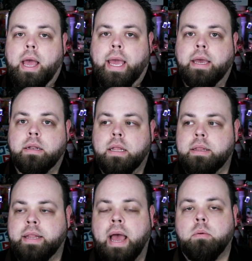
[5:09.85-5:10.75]
And
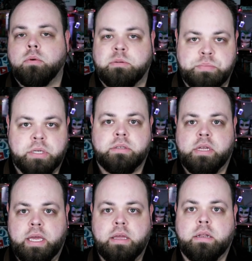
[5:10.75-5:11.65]
that was built
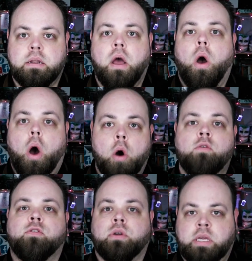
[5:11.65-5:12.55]
in
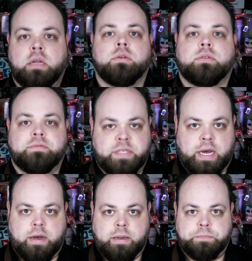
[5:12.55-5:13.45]
over years of
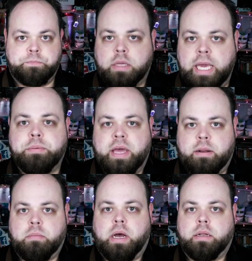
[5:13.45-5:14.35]
time. Keep that
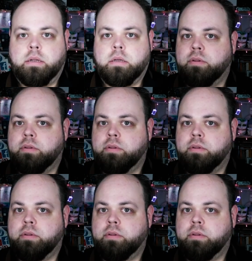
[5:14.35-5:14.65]
in mind.